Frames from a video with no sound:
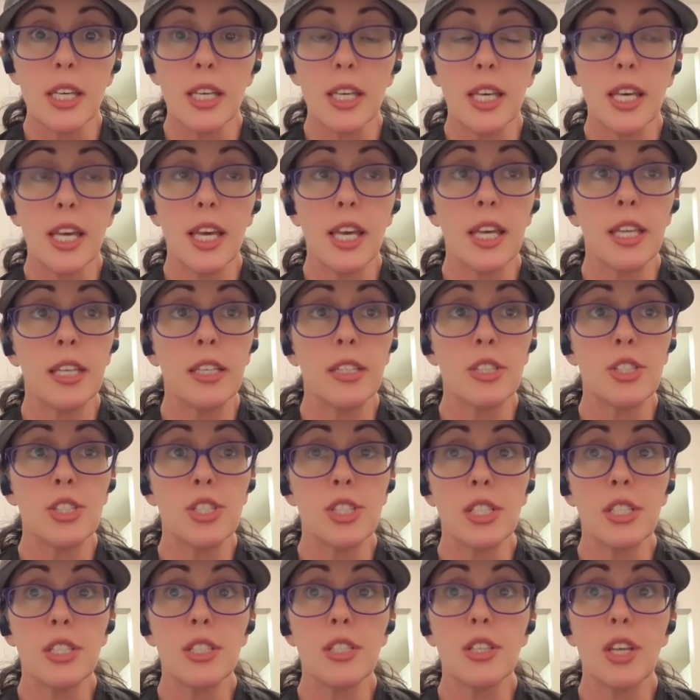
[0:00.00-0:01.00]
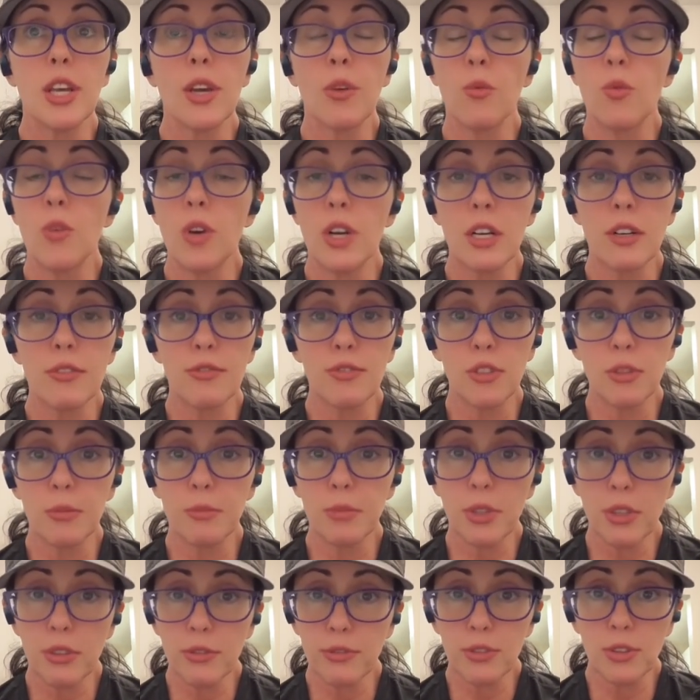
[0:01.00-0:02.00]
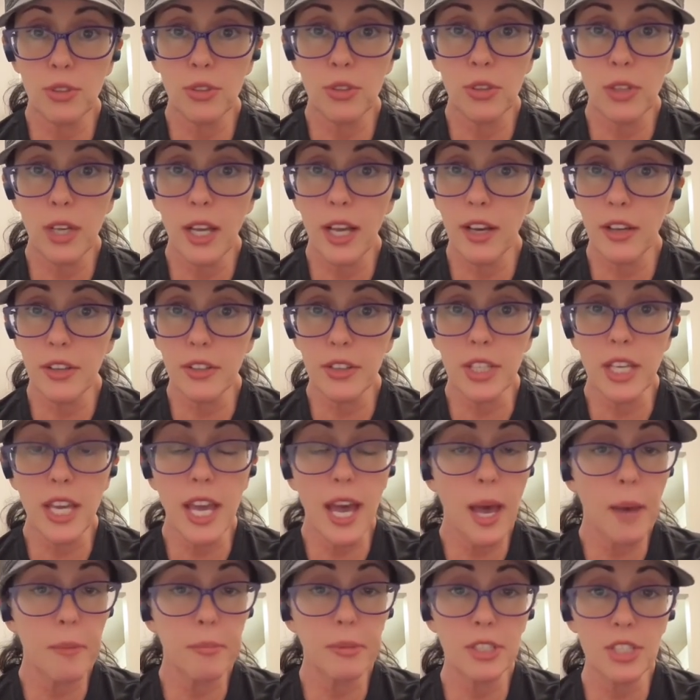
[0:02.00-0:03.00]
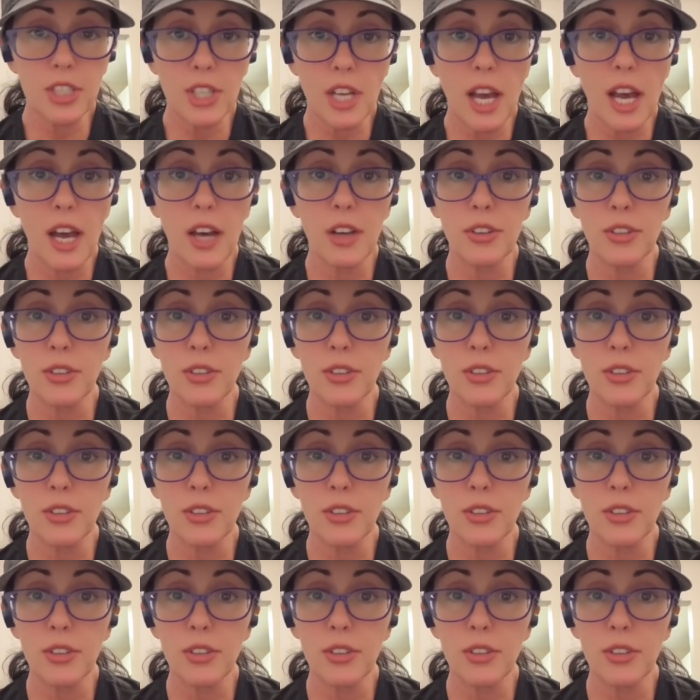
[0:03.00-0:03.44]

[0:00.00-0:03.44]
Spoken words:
And she's a wonderful, beautiful, healthy, happy child